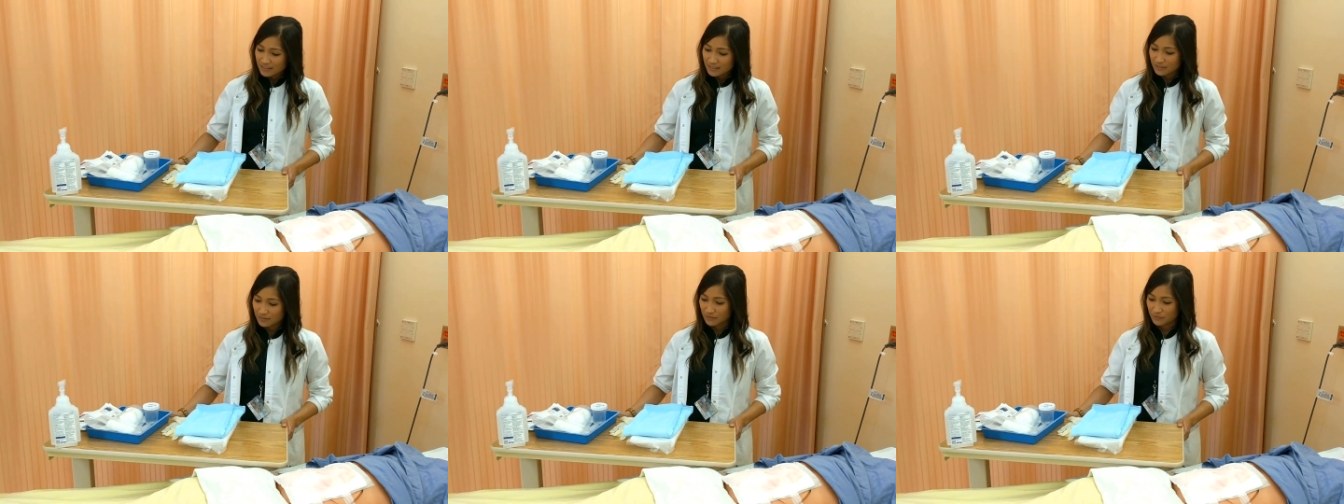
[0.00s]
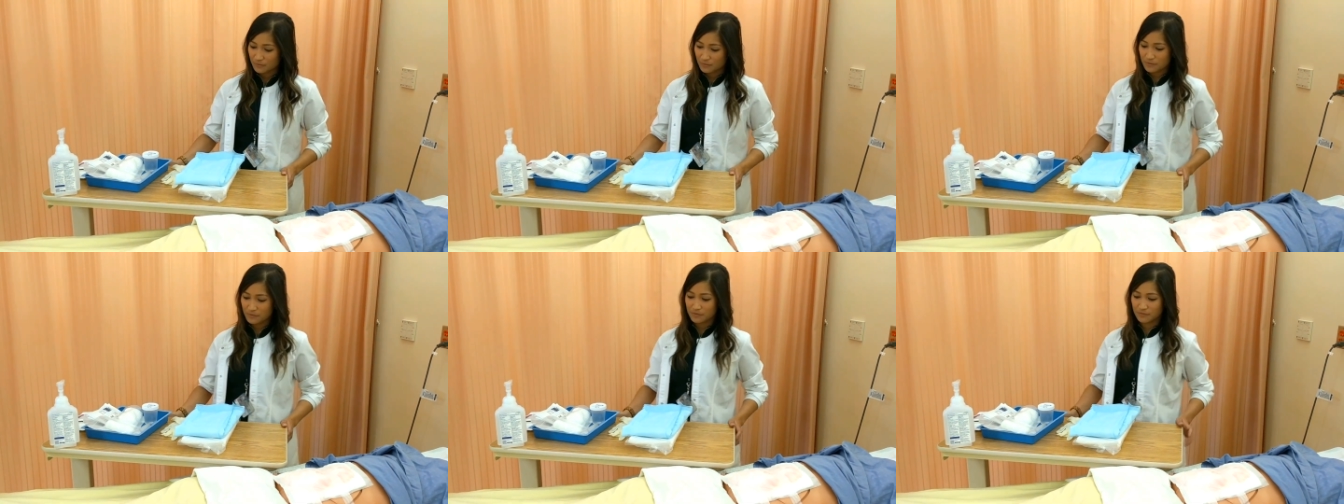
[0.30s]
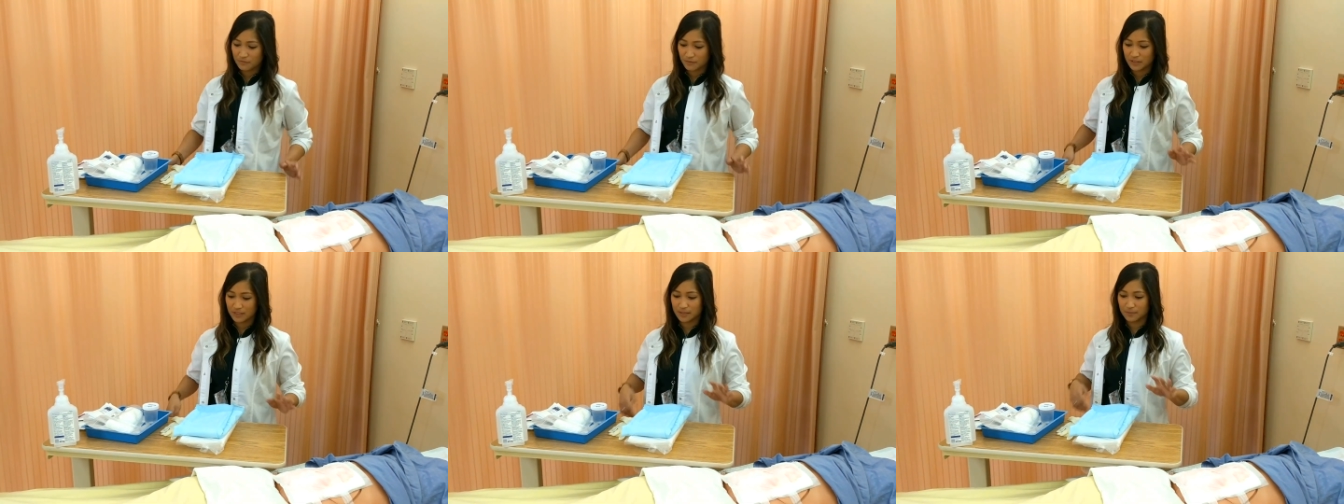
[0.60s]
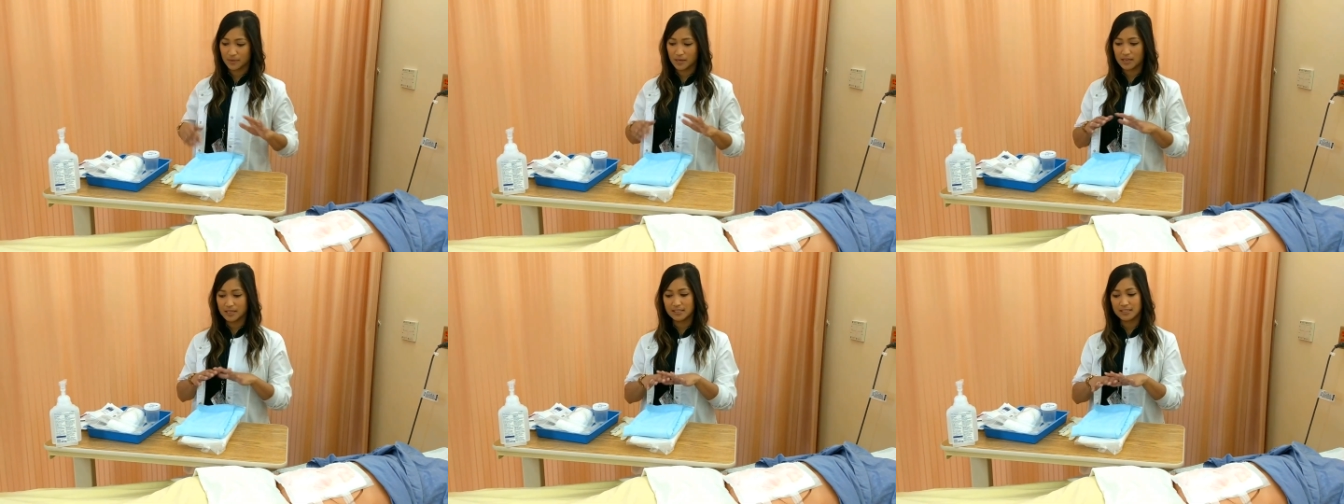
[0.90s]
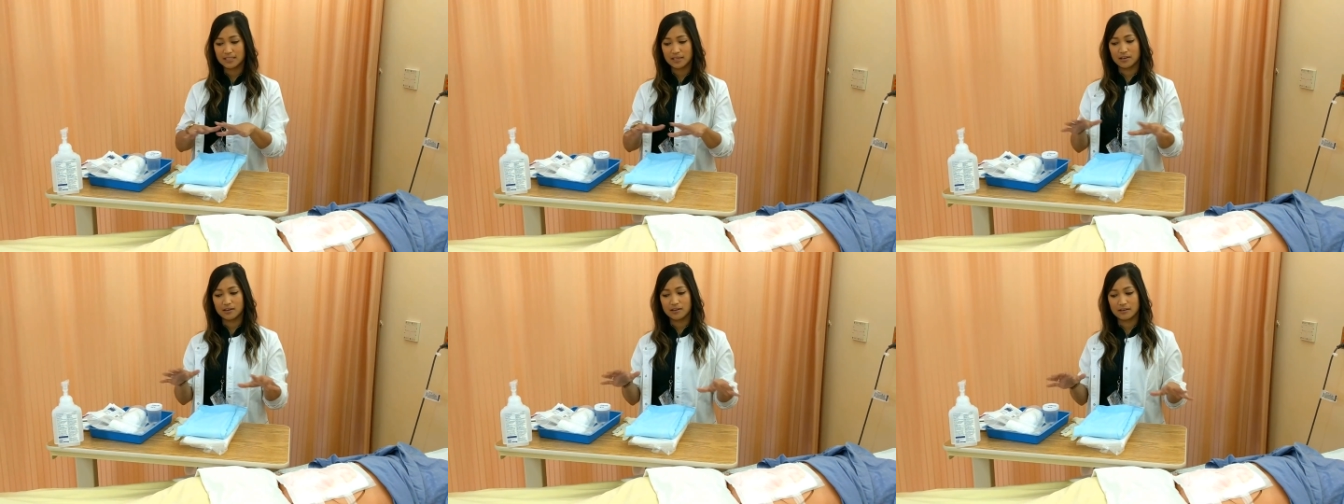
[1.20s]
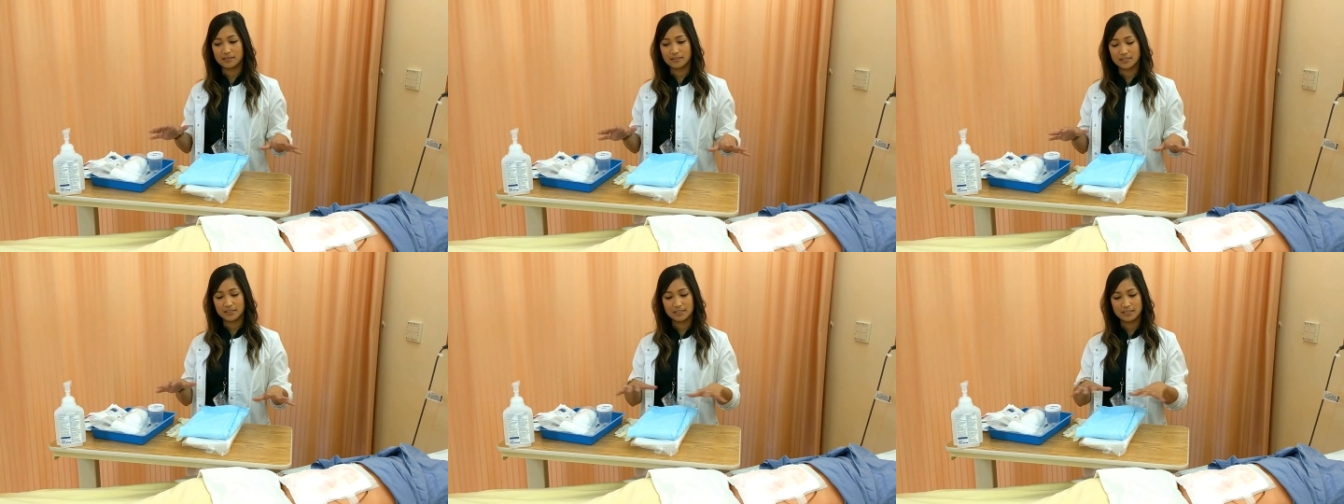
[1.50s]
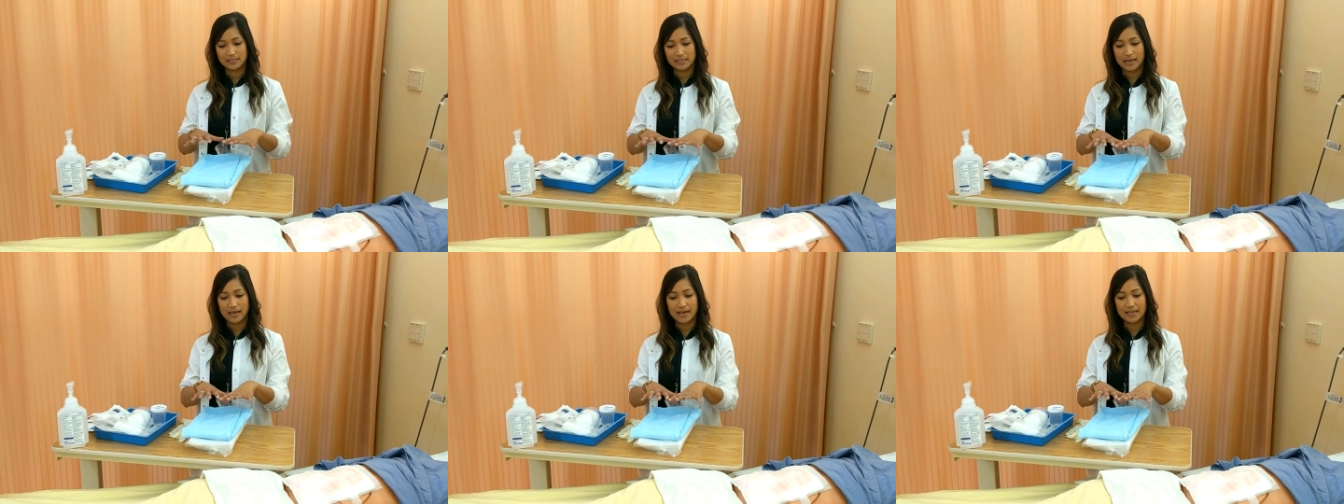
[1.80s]
So first I'm going to start,
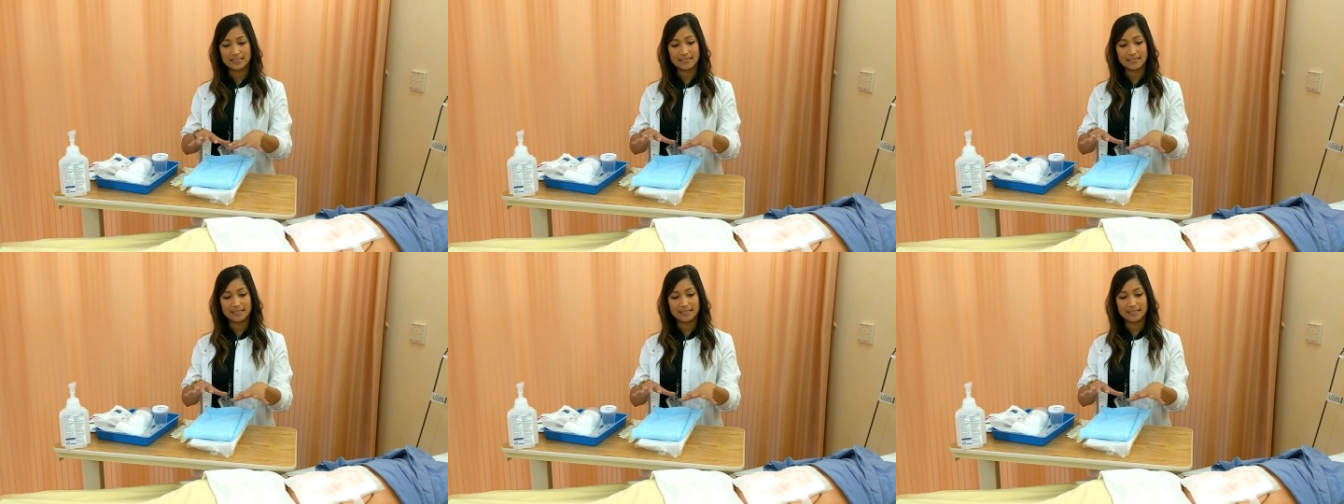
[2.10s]
uh,